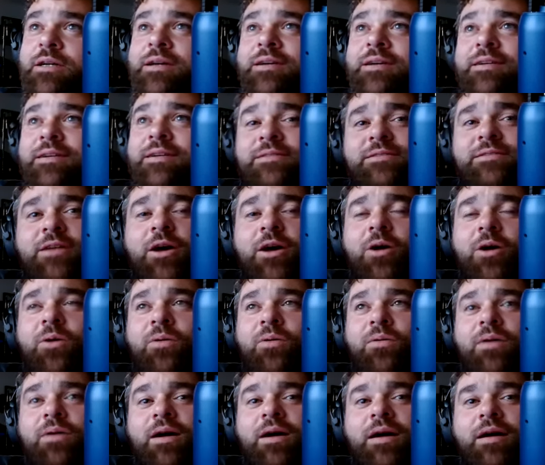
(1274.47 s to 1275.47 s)
So
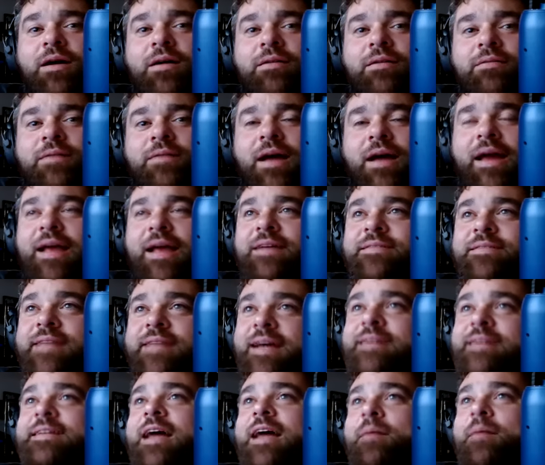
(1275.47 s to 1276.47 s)
I guess next
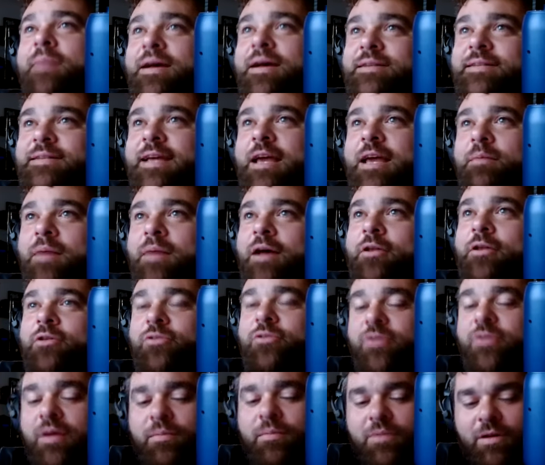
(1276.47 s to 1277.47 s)
time I see him, I'll do
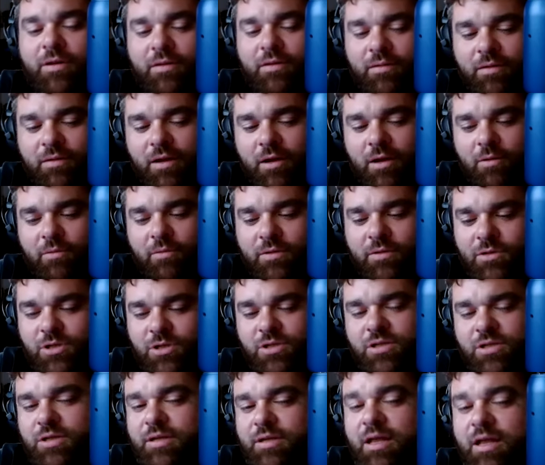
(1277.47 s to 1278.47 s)
something, you know, just
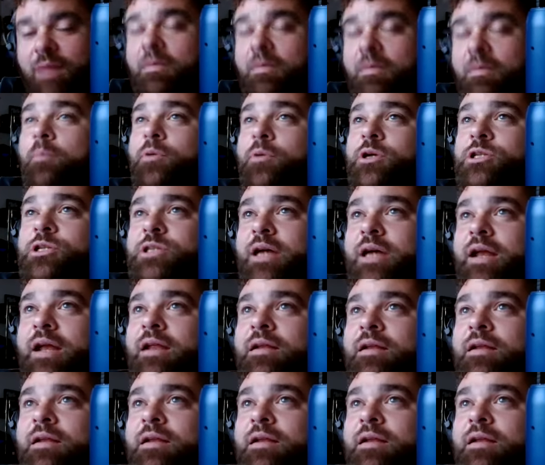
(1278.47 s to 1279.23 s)
to tell him I appreciate it.